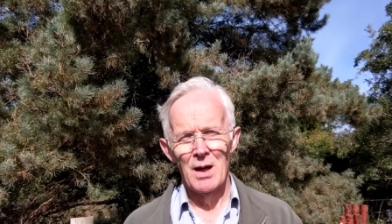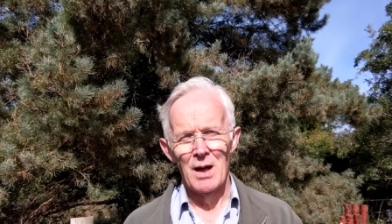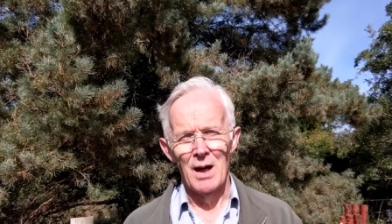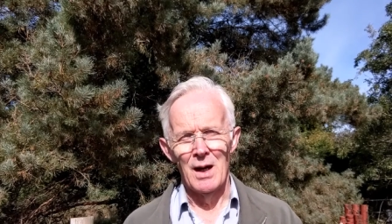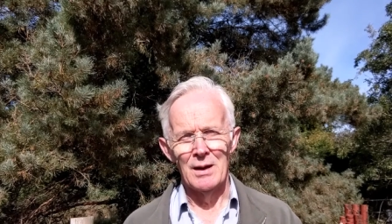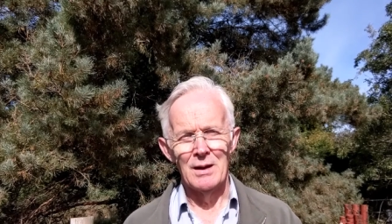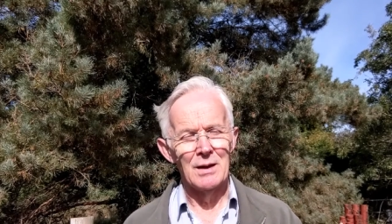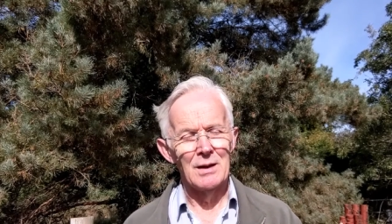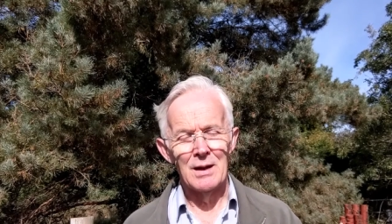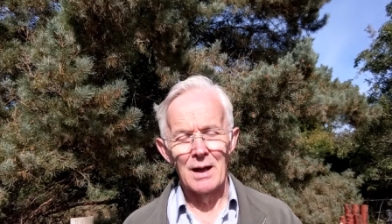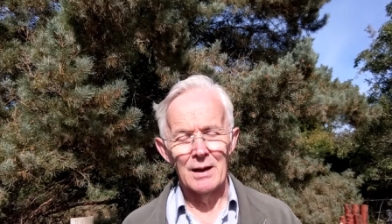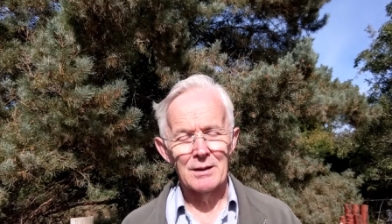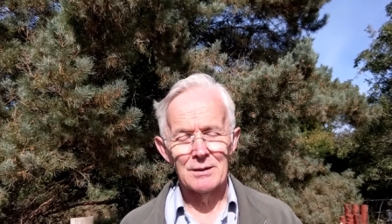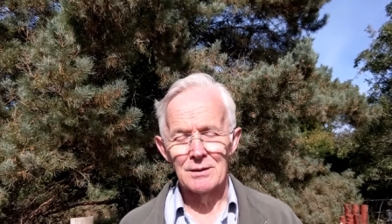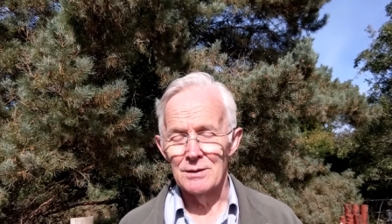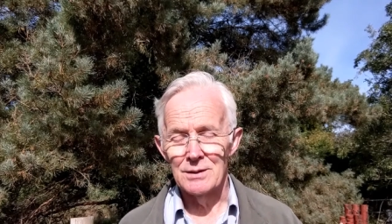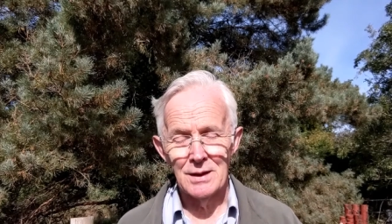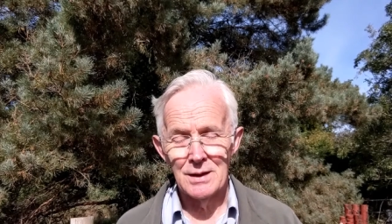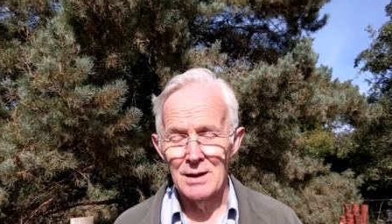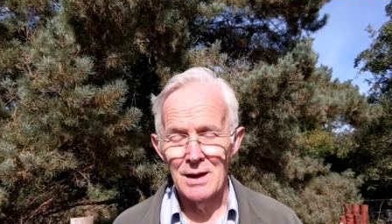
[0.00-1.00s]
And
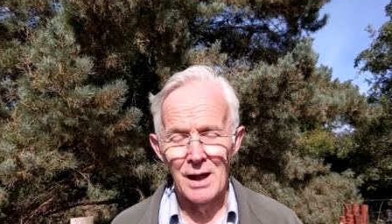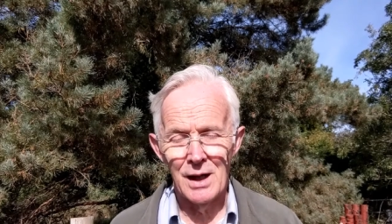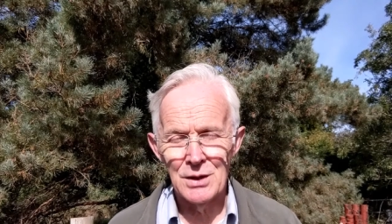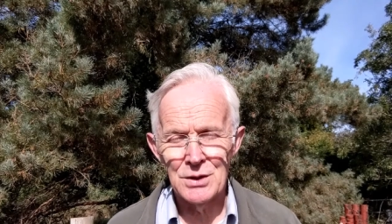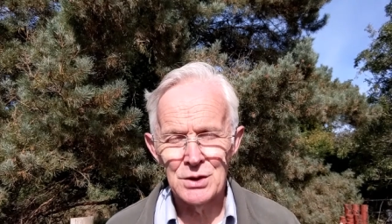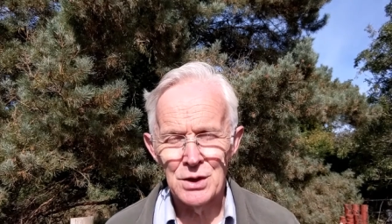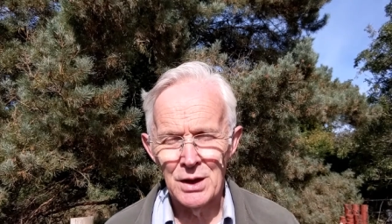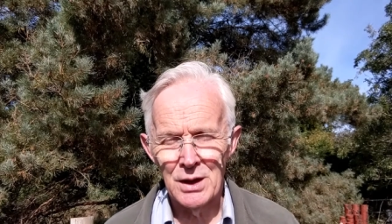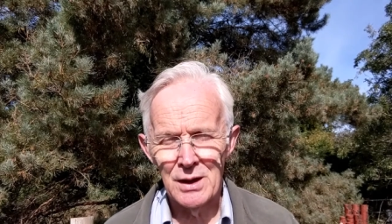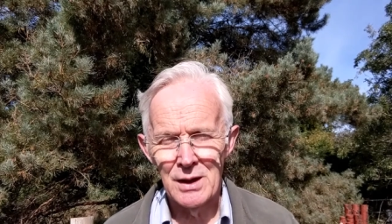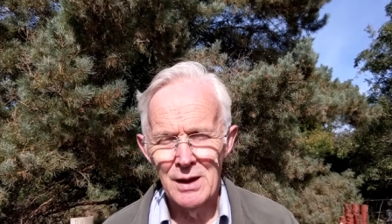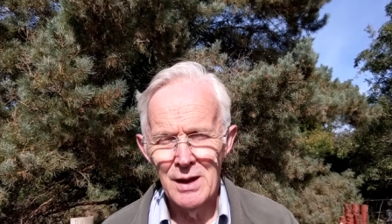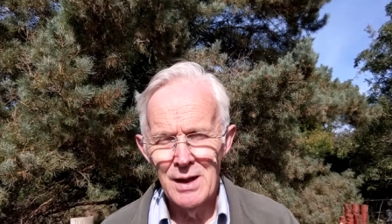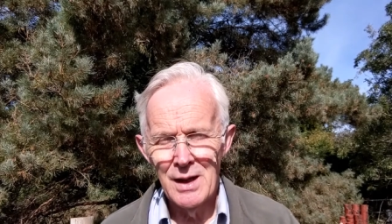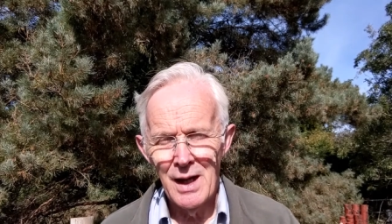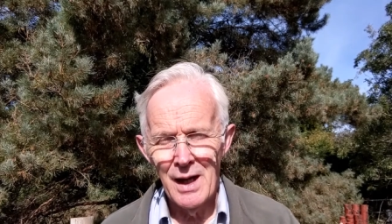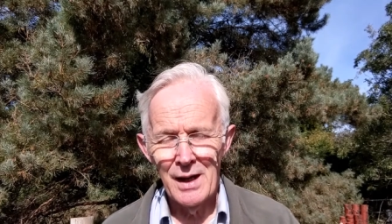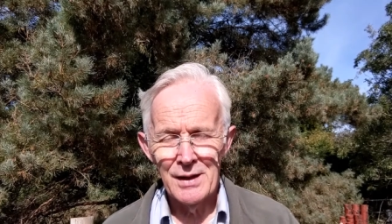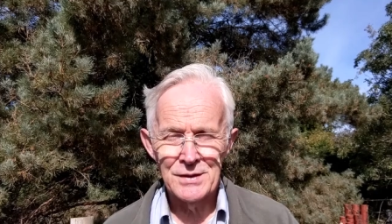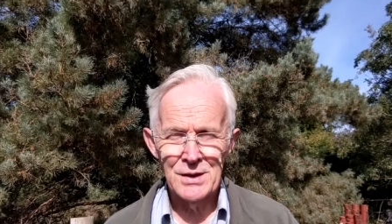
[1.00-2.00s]
indeed last year,
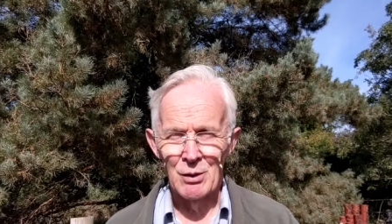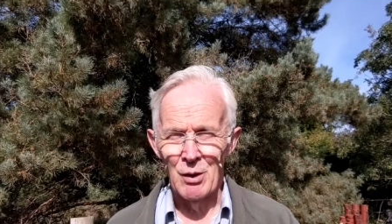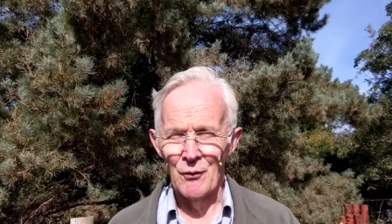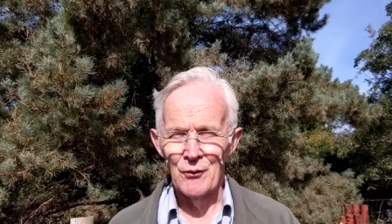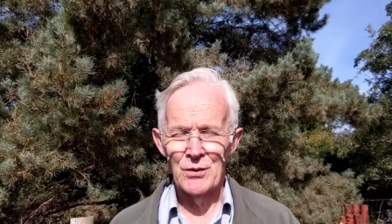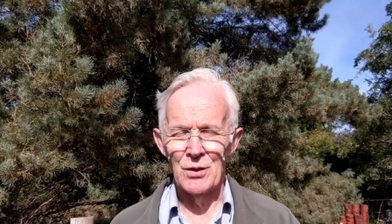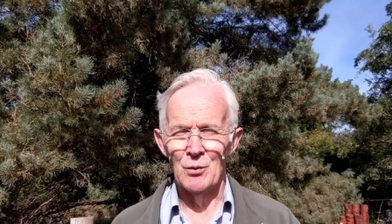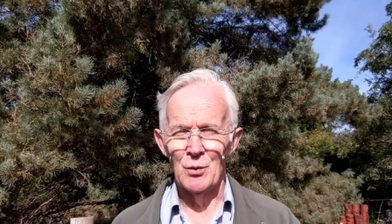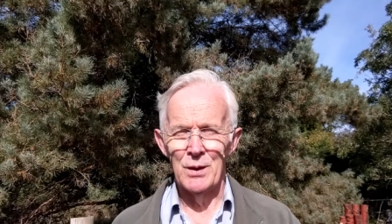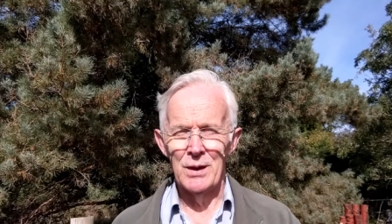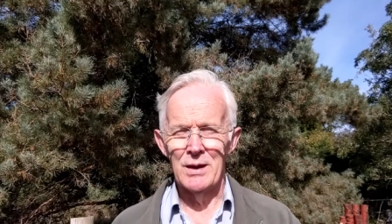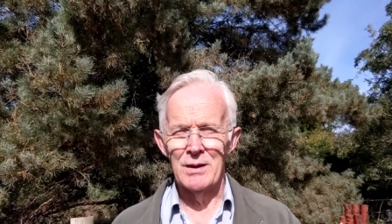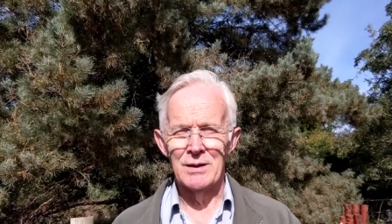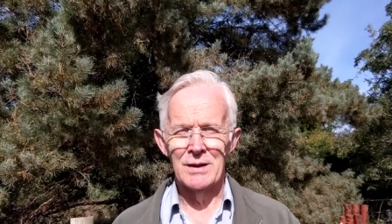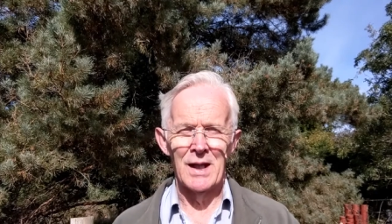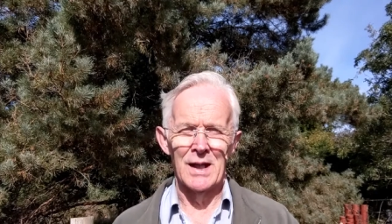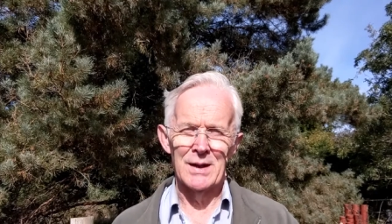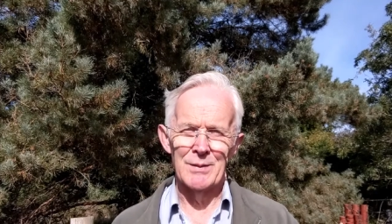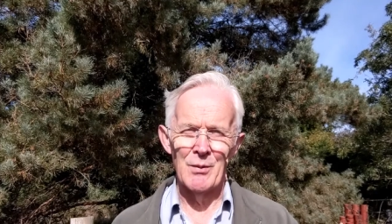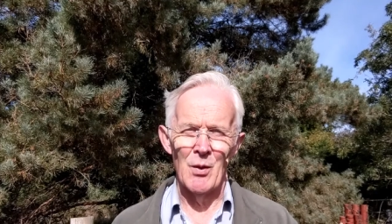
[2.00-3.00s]
as so often, we didn't
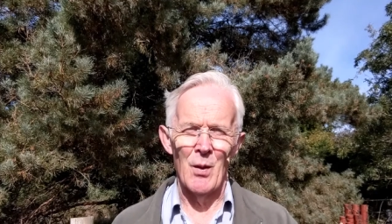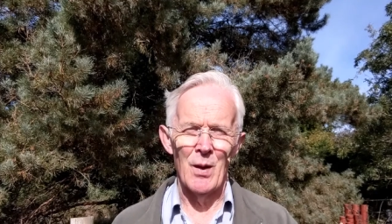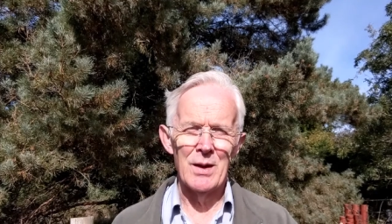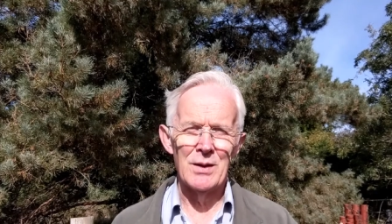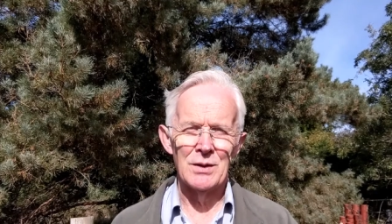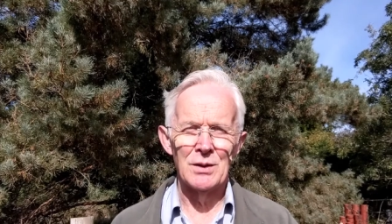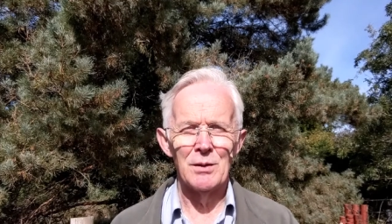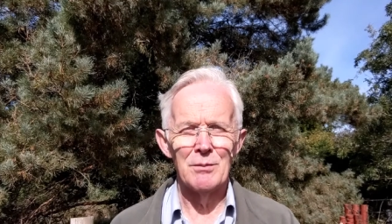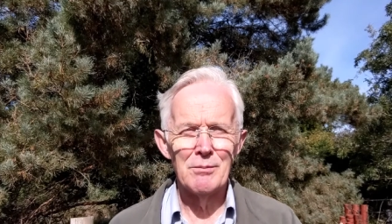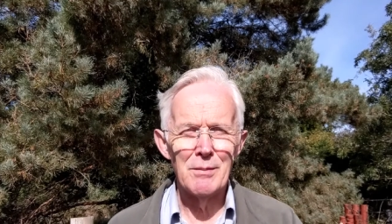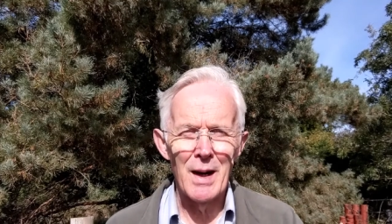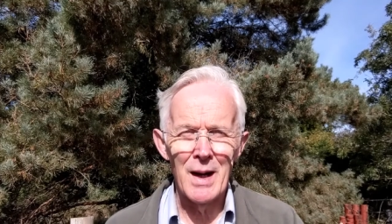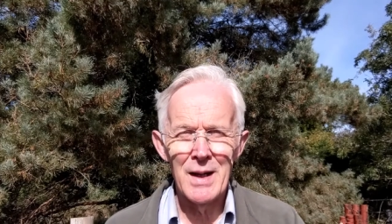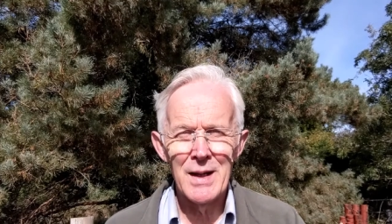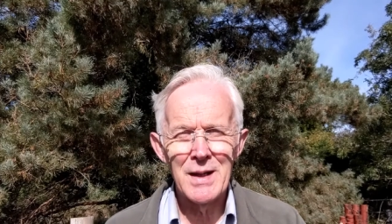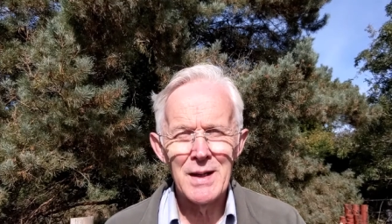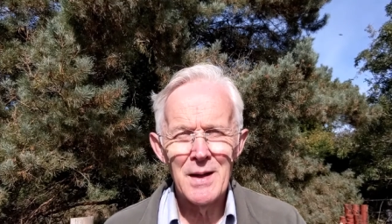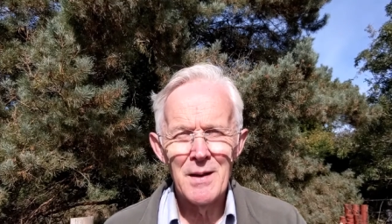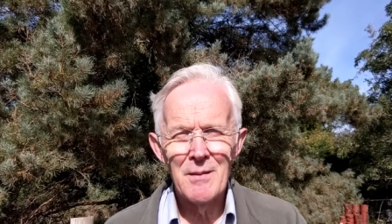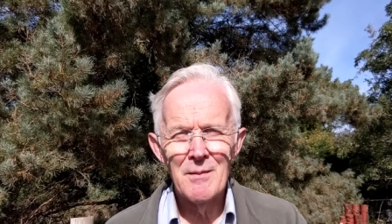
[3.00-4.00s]
take them away until
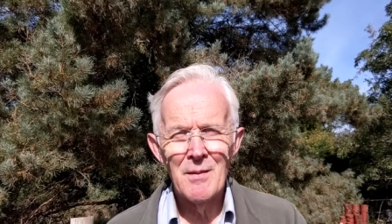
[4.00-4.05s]
May.